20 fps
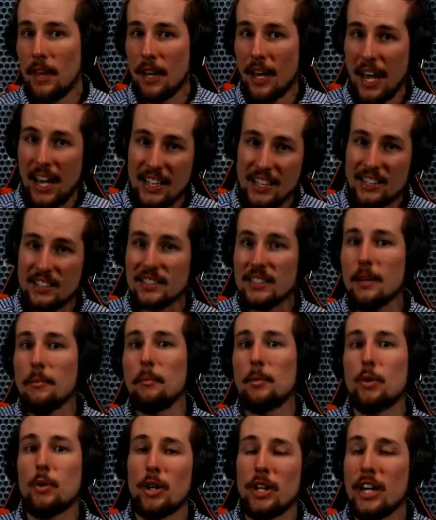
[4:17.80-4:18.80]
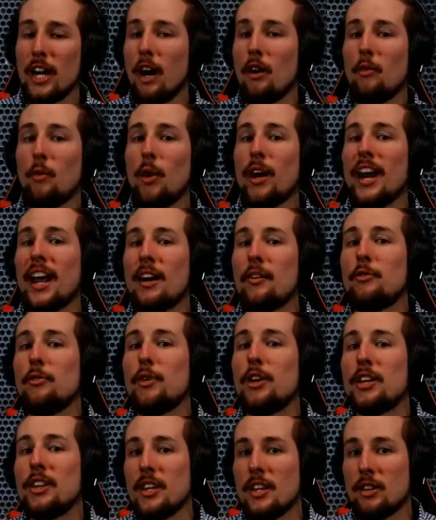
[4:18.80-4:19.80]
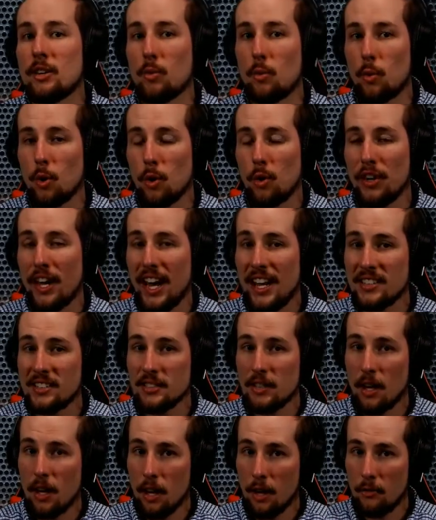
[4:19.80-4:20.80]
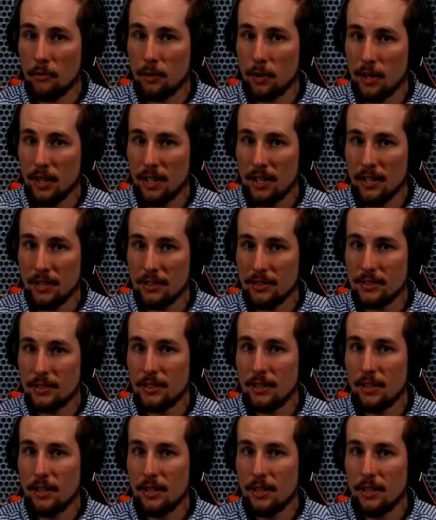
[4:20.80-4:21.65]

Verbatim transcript: a summary of what everything the world has to offer is.